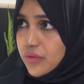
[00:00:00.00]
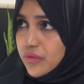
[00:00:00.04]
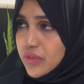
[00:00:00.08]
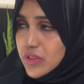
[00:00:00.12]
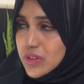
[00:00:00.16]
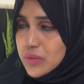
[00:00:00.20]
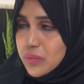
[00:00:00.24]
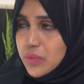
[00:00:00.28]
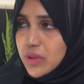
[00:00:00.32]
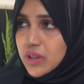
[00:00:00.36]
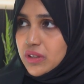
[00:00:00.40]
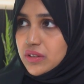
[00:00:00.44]

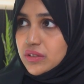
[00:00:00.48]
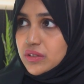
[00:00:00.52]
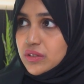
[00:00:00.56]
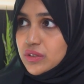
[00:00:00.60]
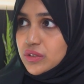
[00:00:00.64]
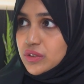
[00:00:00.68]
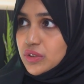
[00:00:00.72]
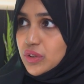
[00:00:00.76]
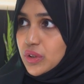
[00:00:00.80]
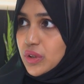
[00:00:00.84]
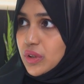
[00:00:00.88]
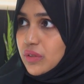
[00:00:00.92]
office
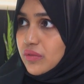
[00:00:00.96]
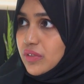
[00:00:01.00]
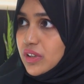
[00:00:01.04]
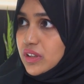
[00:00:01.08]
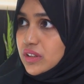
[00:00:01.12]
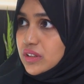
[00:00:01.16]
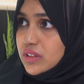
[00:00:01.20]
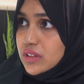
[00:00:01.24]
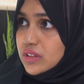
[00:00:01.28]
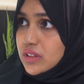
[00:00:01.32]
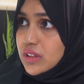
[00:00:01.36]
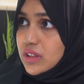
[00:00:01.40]
spaces,
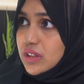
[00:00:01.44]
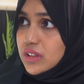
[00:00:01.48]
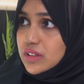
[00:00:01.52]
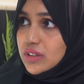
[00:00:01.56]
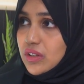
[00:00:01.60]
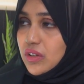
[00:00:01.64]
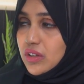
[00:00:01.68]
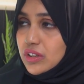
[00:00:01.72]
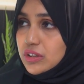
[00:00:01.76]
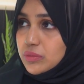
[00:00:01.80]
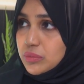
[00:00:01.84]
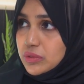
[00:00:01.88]

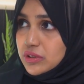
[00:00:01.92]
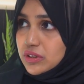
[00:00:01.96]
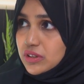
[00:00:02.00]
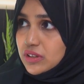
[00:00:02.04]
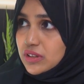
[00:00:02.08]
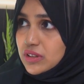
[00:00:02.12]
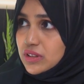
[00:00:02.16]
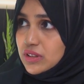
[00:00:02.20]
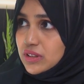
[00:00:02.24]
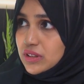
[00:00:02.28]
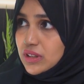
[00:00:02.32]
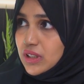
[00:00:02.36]
universities,
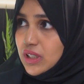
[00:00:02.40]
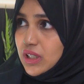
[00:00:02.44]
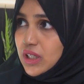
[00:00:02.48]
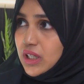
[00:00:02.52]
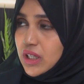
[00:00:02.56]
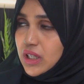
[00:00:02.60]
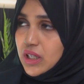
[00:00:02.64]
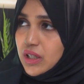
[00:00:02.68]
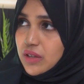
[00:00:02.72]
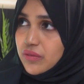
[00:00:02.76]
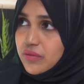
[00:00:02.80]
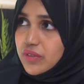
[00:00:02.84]
hospitals,
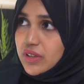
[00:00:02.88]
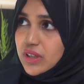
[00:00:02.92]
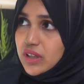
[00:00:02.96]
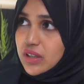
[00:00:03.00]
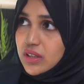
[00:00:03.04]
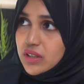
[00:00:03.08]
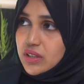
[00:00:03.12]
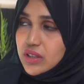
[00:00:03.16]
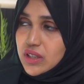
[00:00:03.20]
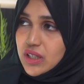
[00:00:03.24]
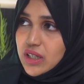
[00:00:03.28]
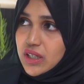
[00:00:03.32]
we
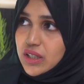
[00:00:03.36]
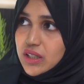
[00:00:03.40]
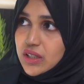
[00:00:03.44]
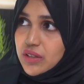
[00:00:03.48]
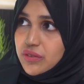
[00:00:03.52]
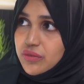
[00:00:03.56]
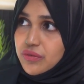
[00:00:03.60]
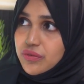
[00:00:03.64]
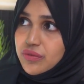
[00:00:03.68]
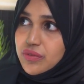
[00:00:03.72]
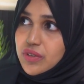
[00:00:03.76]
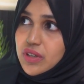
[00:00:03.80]
can track
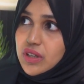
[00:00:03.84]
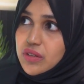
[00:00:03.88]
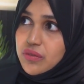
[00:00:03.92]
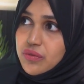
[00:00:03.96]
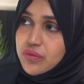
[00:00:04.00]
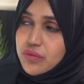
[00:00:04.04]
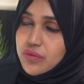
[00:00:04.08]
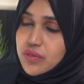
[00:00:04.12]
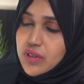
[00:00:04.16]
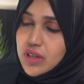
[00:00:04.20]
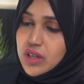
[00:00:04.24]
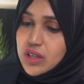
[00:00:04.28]

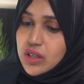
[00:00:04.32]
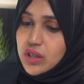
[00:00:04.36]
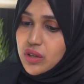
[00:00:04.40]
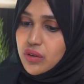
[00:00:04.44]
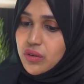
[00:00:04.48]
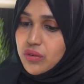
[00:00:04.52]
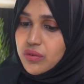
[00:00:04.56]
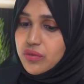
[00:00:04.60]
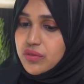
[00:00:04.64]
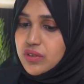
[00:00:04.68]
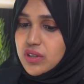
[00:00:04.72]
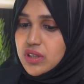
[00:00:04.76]
if any
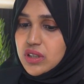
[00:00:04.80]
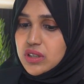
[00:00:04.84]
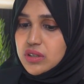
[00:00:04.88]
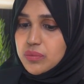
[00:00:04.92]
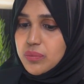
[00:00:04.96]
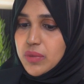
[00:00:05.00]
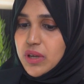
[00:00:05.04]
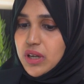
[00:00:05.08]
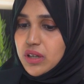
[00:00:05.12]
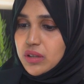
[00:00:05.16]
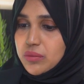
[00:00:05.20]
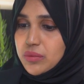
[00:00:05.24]
of
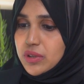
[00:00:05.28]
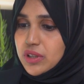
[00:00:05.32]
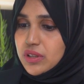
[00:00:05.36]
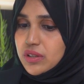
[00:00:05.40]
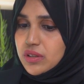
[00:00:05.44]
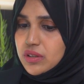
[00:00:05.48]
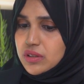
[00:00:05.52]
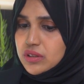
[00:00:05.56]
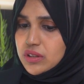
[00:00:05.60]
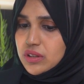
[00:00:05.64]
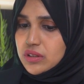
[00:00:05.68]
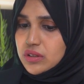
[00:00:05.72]
these
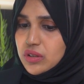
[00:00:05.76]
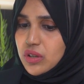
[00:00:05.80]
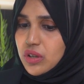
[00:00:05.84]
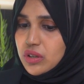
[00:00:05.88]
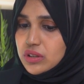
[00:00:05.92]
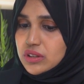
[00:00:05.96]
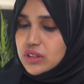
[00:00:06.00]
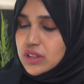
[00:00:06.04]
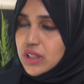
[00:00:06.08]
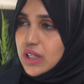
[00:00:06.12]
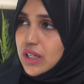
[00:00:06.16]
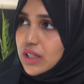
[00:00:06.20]
parameters are
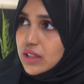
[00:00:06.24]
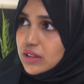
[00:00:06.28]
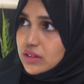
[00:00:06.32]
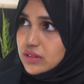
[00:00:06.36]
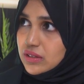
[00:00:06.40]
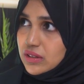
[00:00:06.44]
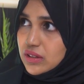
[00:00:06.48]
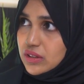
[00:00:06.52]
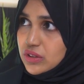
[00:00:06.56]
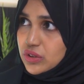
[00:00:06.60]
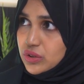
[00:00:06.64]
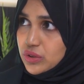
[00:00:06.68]
causing
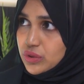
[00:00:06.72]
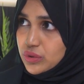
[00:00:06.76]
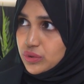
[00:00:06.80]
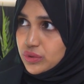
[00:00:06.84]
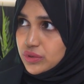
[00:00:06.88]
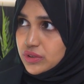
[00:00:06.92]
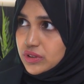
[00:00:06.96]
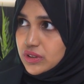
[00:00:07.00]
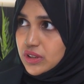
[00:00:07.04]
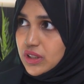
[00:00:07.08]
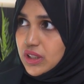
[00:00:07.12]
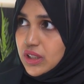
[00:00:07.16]
health
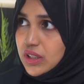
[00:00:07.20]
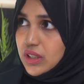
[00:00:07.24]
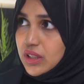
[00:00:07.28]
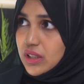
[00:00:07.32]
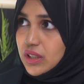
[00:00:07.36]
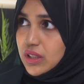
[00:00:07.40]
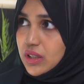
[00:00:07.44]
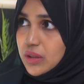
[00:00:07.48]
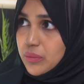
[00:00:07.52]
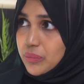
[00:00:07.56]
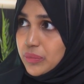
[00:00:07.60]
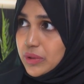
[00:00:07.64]
issues
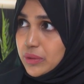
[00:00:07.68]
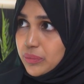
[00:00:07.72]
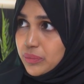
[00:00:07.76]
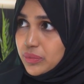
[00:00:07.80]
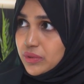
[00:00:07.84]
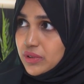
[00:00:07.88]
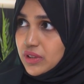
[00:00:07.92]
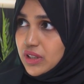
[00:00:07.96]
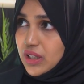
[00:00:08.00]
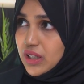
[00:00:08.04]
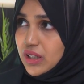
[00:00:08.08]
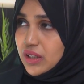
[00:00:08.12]
in
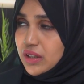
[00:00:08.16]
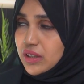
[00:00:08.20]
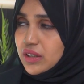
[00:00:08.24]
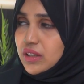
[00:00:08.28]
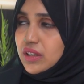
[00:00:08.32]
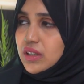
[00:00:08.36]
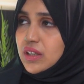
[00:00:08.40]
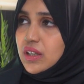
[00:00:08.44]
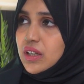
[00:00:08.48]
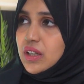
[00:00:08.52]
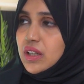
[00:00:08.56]
people there.